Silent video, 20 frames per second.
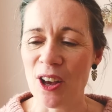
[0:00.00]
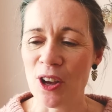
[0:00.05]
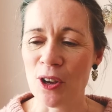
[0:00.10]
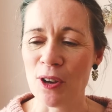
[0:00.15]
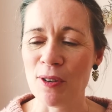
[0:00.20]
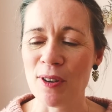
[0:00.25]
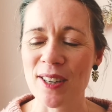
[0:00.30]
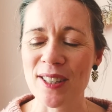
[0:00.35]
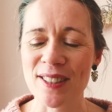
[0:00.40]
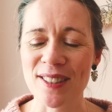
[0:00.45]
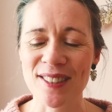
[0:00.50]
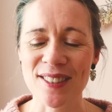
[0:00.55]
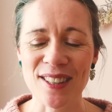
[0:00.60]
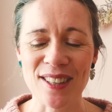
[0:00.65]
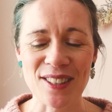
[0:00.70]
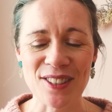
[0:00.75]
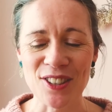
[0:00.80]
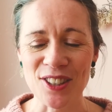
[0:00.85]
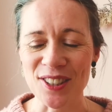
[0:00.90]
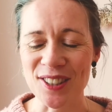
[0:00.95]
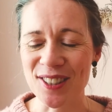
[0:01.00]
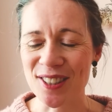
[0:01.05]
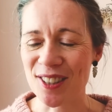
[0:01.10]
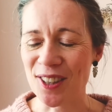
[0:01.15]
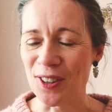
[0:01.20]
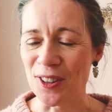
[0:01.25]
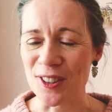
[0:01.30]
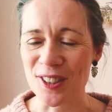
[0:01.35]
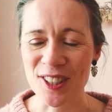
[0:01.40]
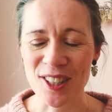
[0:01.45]
who has just
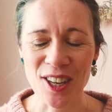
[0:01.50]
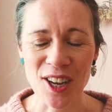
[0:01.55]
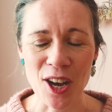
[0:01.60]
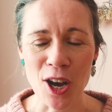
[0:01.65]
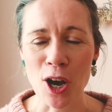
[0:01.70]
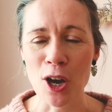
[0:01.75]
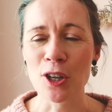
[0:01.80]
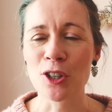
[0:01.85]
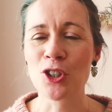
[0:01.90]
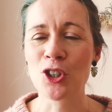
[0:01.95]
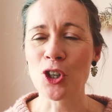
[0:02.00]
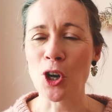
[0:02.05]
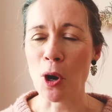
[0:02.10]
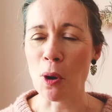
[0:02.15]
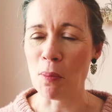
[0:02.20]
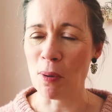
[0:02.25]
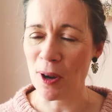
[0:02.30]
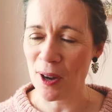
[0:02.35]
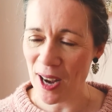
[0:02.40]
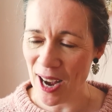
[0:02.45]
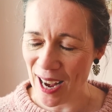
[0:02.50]
got a job